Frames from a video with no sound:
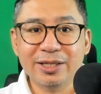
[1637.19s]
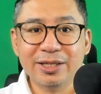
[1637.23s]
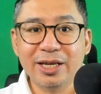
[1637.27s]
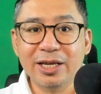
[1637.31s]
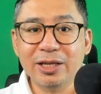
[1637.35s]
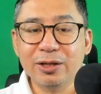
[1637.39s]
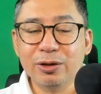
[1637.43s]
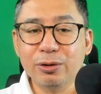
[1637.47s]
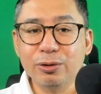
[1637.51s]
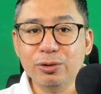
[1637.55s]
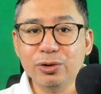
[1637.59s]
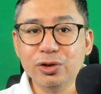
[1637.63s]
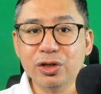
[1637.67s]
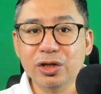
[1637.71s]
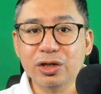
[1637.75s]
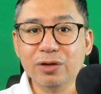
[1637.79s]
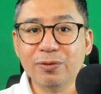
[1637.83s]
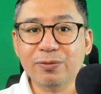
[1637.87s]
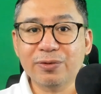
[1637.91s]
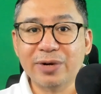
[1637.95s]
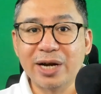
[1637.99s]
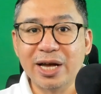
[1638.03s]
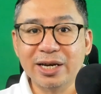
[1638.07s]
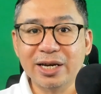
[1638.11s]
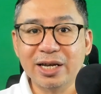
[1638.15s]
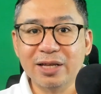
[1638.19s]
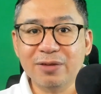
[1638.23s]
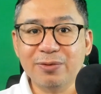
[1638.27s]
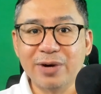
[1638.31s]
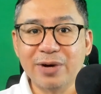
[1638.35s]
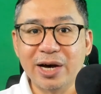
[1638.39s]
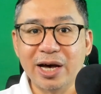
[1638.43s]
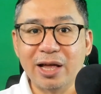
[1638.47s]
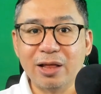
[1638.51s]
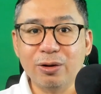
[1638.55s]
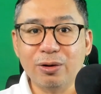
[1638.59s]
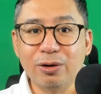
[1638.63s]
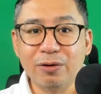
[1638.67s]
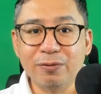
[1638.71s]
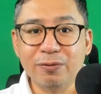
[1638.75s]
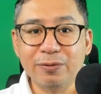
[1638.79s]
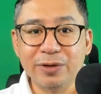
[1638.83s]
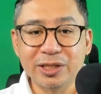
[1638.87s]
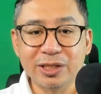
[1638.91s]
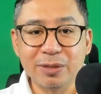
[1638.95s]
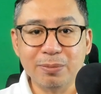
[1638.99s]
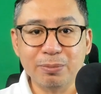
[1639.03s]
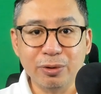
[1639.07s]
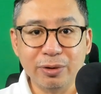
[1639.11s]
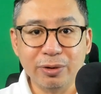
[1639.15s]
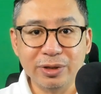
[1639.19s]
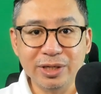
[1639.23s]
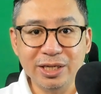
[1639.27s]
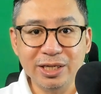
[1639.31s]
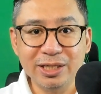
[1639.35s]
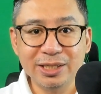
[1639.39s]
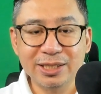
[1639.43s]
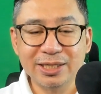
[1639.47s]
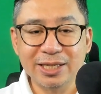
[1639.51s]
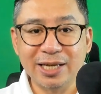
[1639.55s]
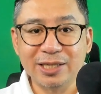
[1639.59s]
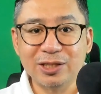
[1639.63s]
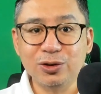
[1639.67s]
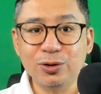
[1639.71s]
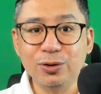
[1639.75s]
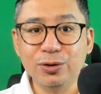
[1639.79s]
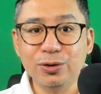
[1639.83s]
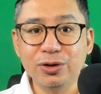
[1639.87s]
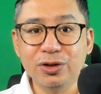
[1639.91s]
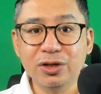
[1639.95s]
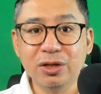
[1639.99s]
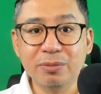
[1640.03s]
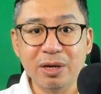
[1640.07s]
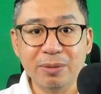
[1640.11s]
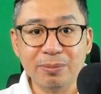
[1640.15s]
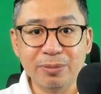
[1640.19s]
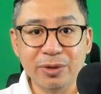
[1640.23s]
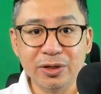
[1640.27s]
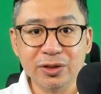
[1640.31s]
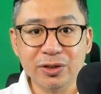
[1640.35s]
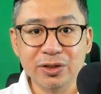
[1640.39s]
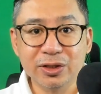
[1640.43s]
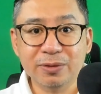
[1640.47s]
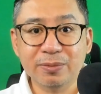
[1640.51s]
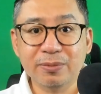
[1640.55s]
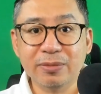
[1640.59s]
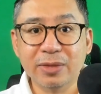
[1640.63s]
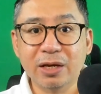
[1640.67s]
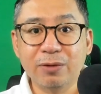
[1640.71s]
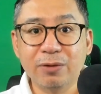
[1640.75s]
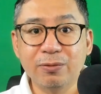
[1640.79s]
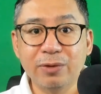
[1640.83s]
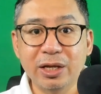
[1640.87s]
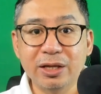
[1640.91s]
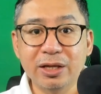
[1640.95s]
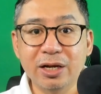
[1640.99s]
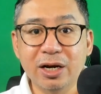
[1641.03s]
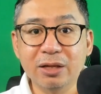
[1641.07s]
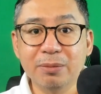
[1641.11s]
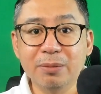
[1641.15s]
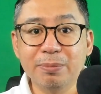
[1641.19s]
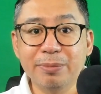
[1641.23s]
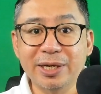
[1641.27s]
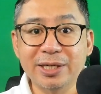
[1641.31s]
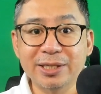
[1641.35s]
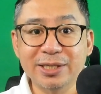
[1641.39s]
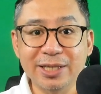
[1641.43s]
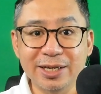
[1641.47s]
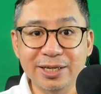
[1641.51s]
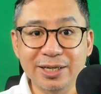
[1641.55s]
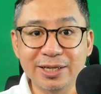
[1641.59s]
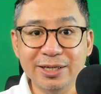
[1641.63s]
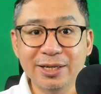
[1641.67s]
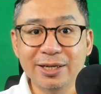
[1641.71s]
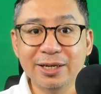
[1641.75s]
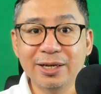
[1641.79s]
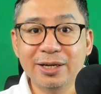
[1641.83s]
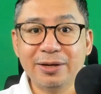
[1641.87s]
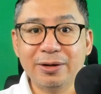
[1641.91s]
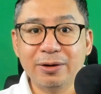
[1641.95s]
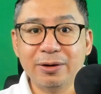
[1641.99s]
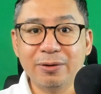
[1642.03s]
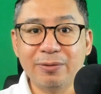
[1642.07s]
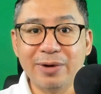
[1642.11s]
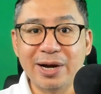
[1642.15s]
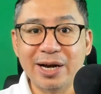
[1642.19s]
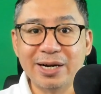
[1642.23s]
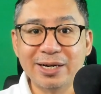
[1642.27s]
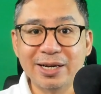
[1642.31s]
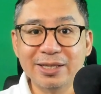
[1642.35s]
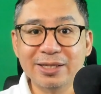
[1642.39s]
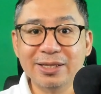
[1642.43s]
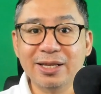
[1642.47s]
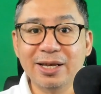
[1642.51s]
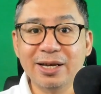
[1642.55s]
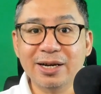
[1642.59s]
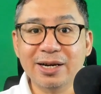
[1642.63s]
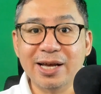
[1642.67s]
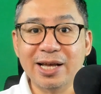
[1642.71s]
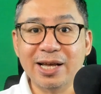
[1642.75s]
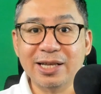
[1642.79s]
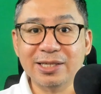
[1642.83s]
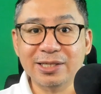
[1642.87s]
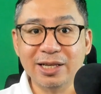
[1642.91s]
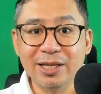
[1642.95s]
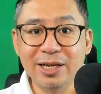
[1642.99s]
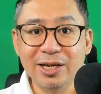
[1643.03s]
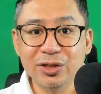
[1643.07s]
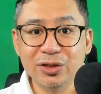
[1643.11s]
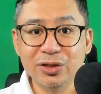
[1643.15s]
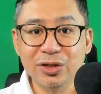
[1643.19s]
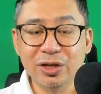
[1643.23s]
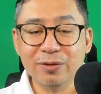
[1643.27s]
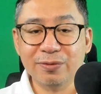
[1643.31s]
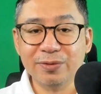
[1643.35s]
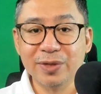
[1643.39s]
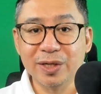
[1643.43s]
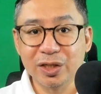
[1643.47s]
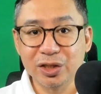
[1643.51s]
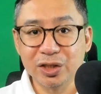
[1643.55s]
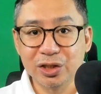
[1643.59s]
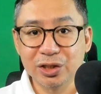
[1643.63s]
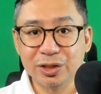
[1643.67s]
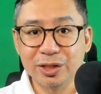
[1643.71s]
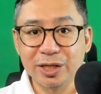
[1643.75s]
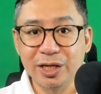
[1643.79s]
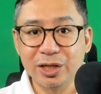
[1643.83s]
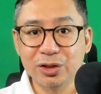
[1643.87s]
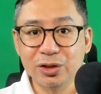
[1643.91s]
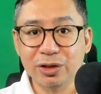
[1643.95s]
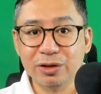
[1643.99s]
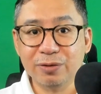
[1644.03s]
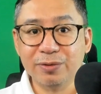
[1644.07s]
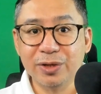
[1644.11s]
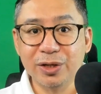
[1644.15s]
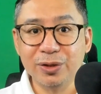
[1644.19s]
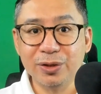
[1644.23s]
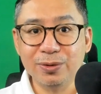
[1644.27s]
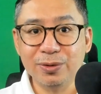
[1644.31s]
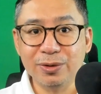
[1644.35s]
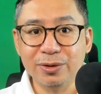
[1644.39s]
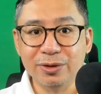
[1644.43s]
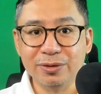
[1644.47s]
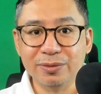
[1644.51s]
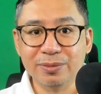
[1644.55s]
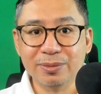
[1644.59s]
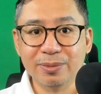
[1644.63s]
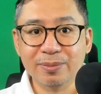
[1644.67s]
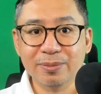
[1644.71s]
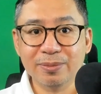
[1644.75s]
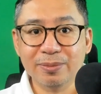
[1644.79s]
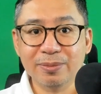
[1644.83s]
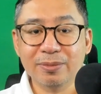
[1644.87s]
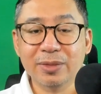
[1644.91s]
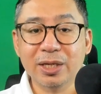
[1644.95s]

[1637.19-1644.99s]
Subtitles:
the inclusion of rank-and-file office employees as union members will not per se warrant the cancellation of the registration of the union.